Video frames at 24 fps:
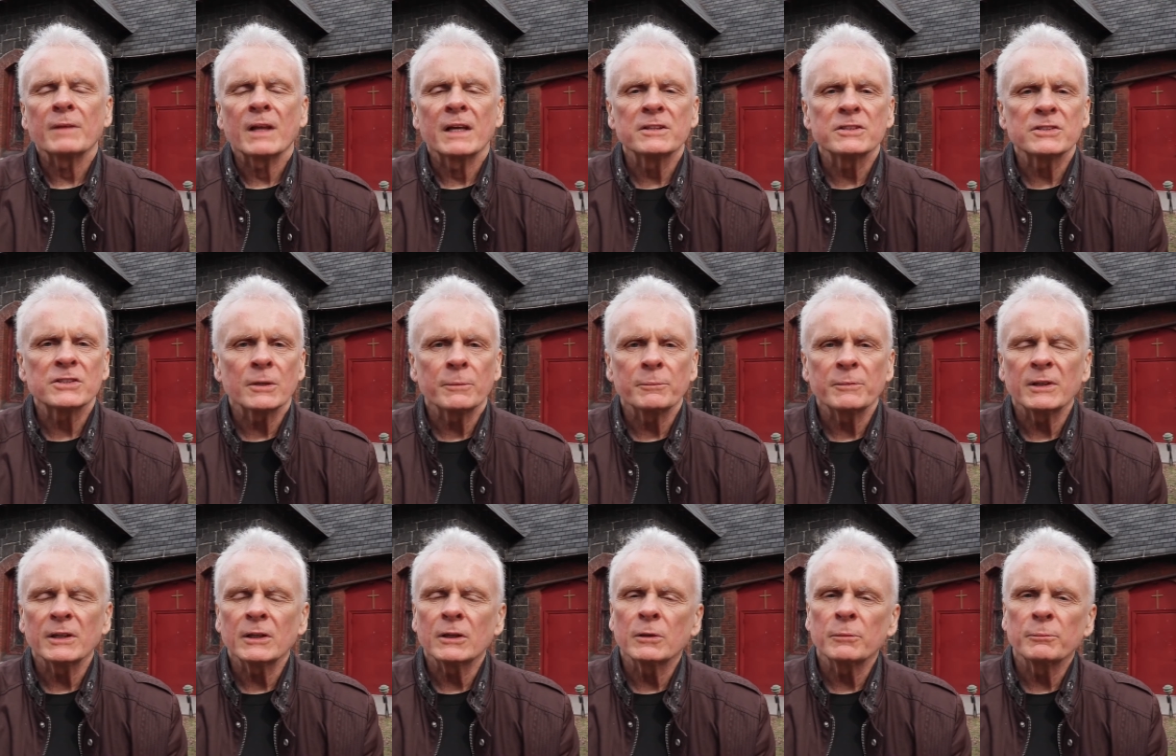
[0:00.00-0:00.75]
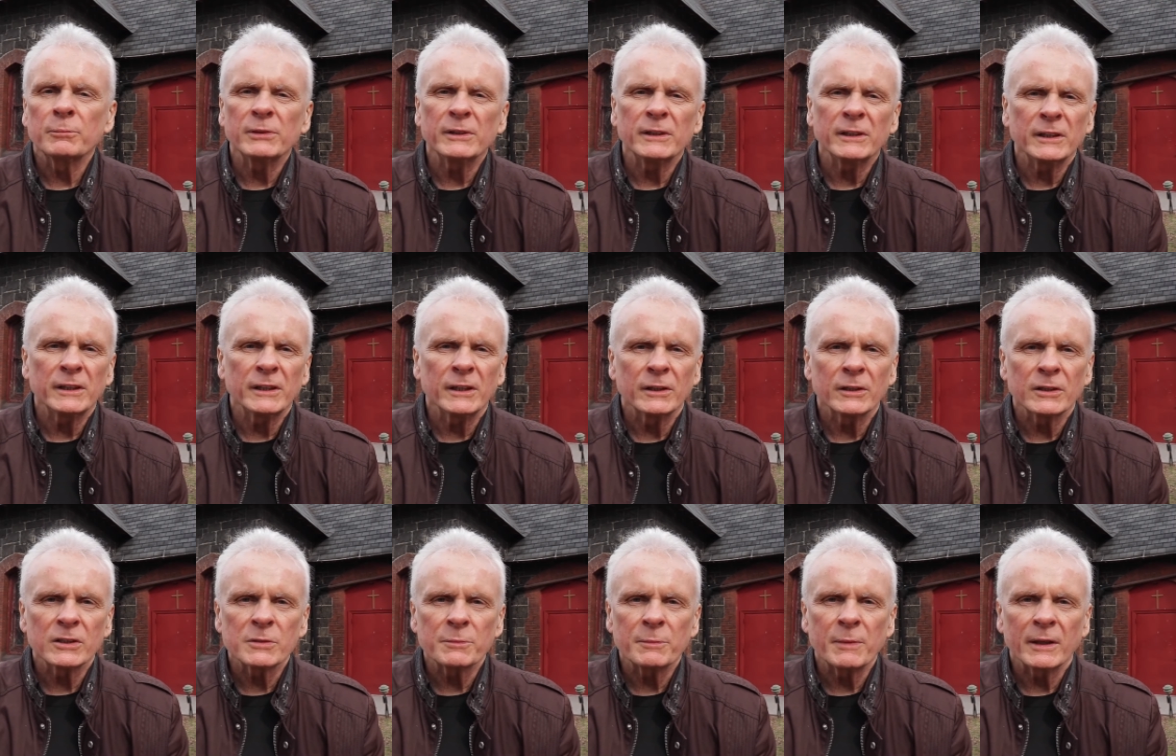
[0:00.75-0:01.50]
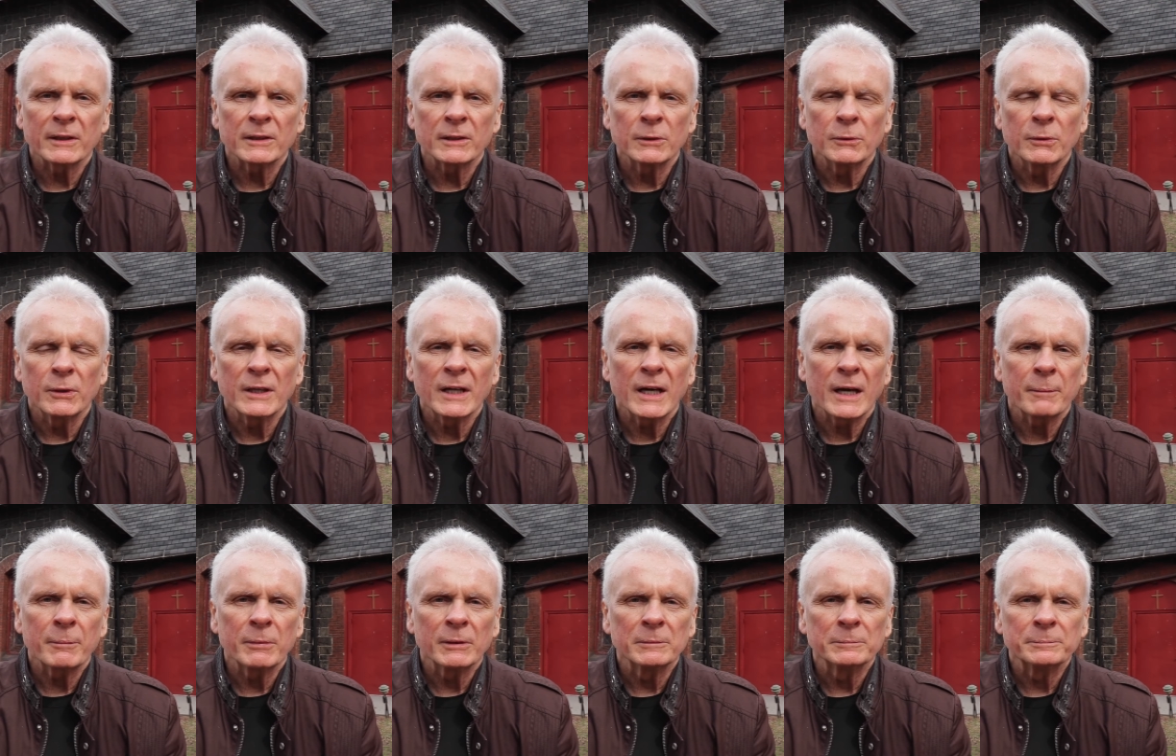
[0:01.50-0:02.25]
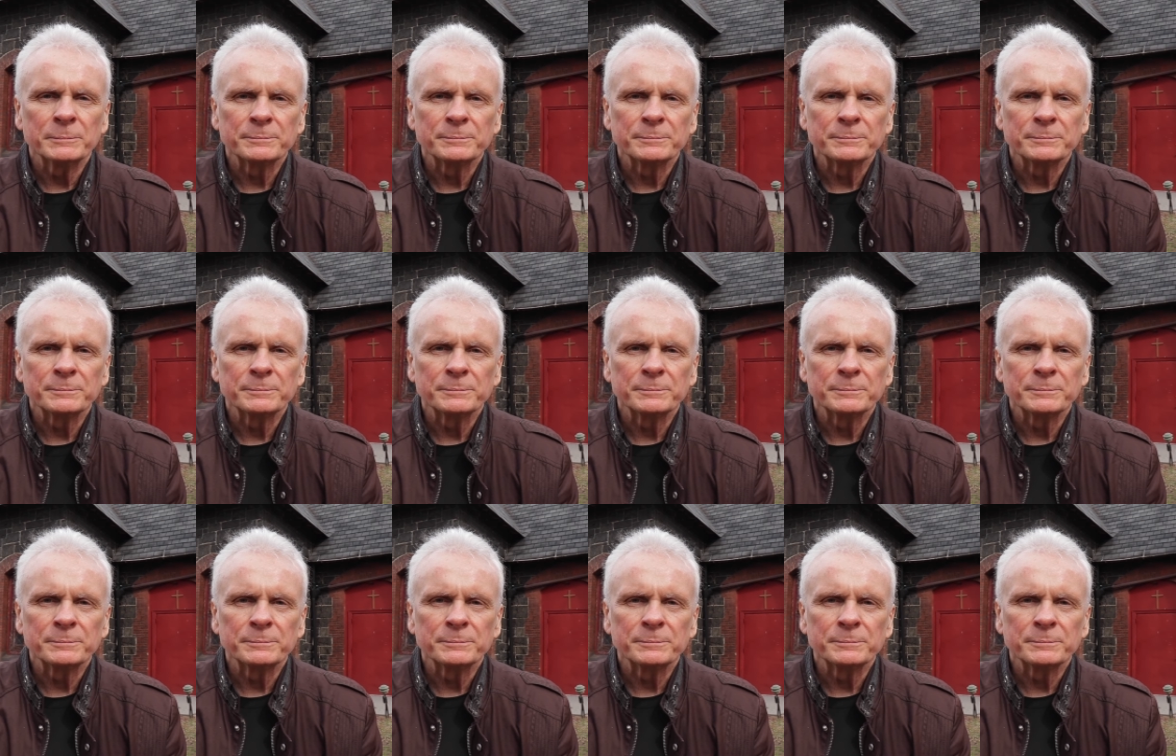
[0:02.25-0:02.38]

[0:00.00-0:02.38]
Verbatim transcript: and something completely unexpected would happen.